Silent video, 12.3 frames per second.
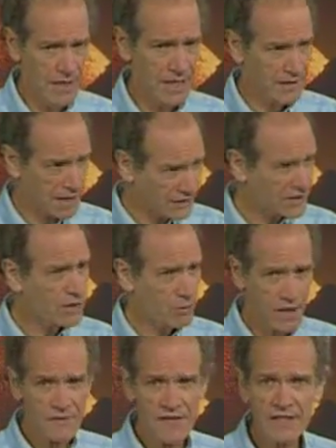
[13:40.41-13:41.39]
and I'll tell you
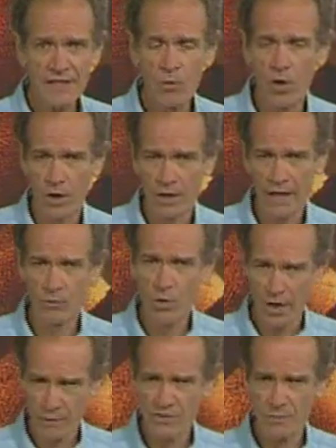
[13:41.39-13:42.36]
what I think they were and
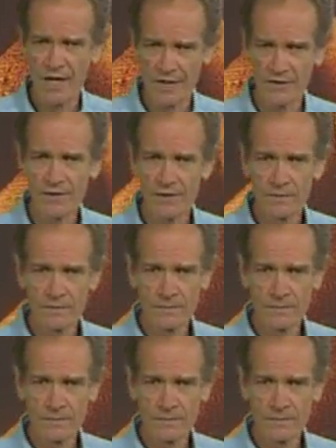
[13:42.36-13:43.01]
why it was abandoned.